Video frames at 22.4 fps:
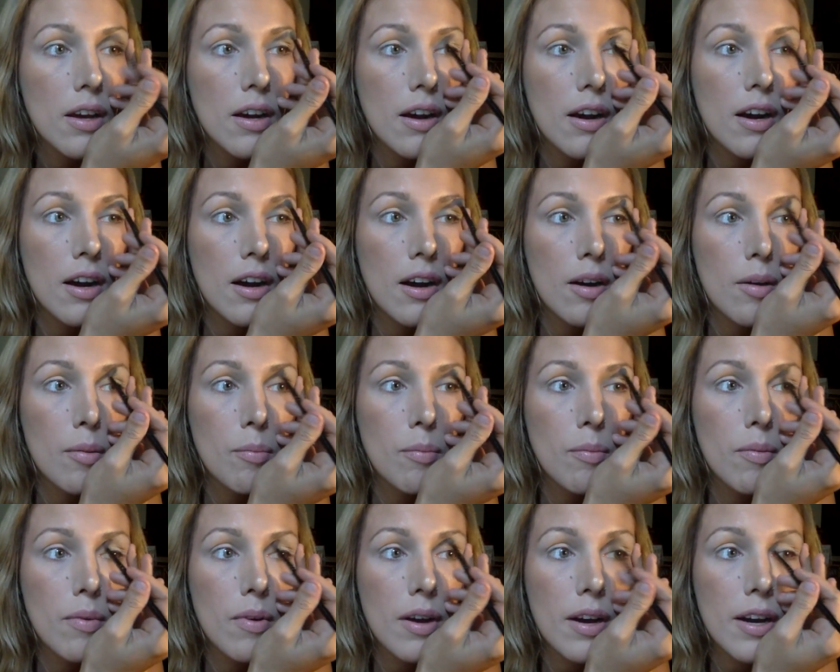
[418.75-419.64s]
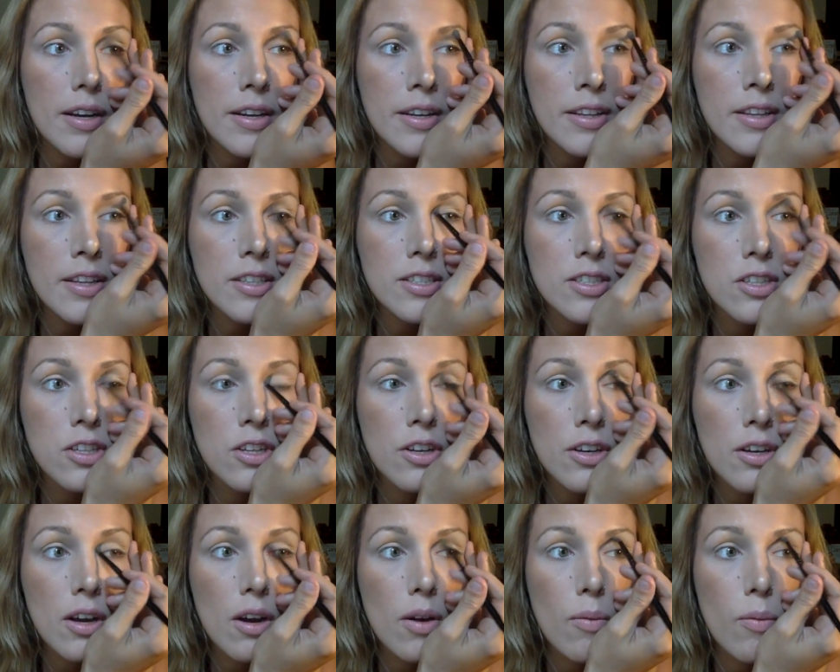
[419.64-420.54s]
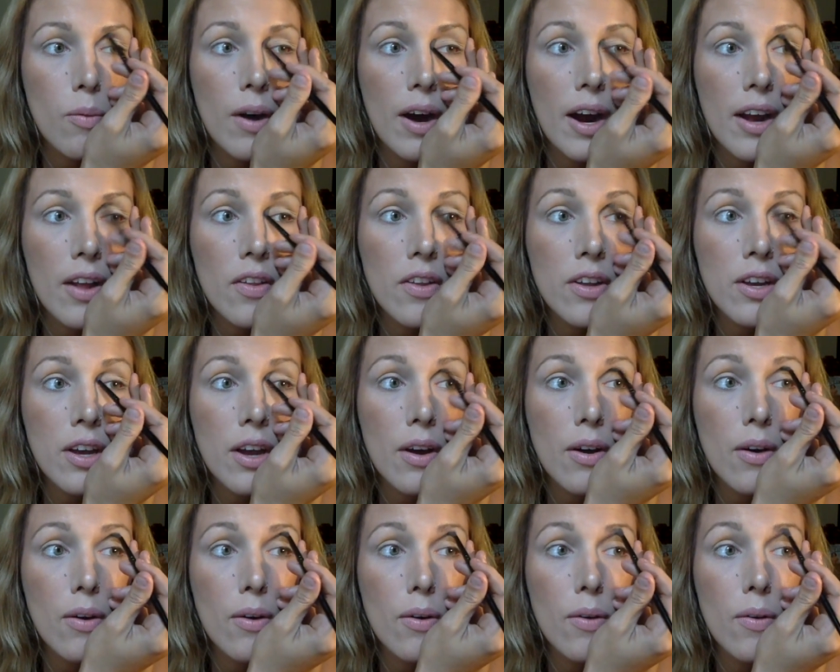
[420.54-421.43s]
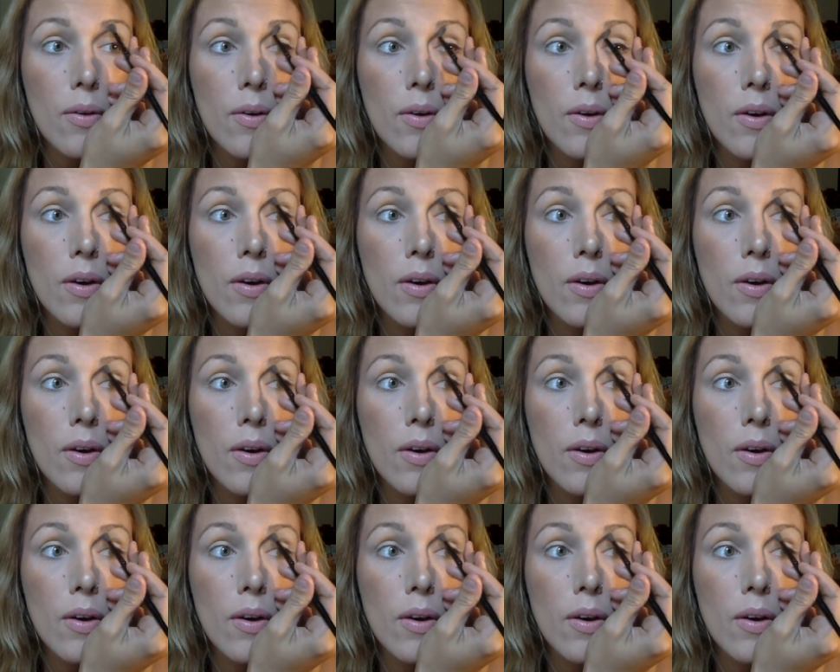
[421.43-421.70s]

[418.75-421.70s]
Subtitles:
I did this look a while ago,